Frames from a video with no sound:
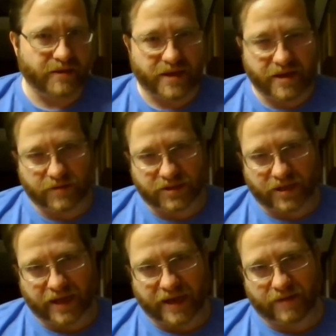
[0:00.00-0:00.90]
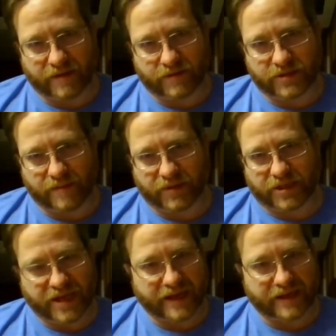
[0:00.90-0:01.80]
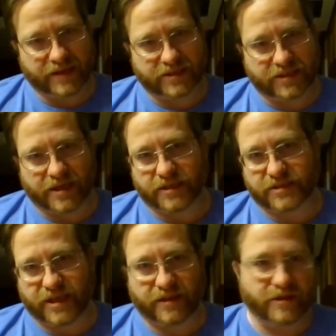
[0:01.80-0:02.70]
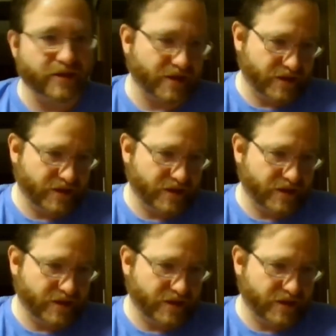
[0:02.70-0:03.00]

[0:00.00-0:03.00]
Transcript: He was the guy that was able to tack this on and say, look,